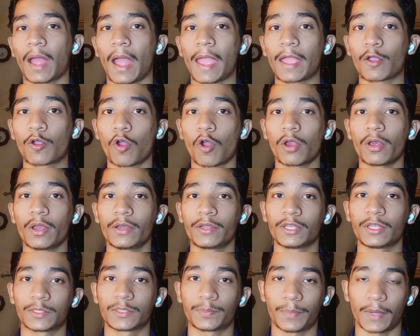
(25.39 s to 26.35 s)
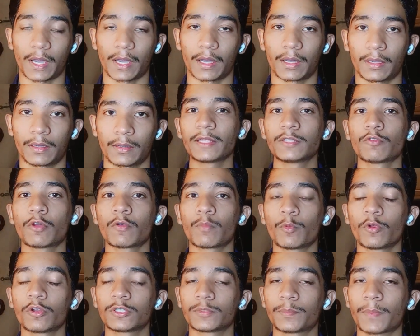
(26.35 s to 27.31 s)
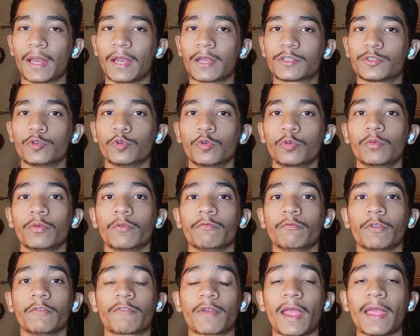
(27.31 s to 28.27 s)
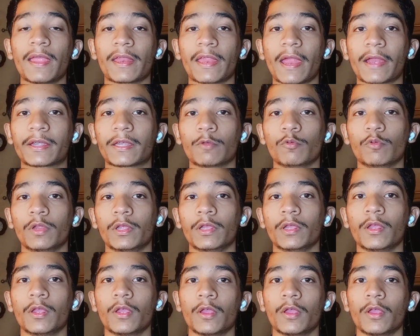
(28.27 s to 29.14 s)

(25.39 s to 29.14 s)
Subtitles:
I call it the spa. Here is what most pilots do. We fly reactive.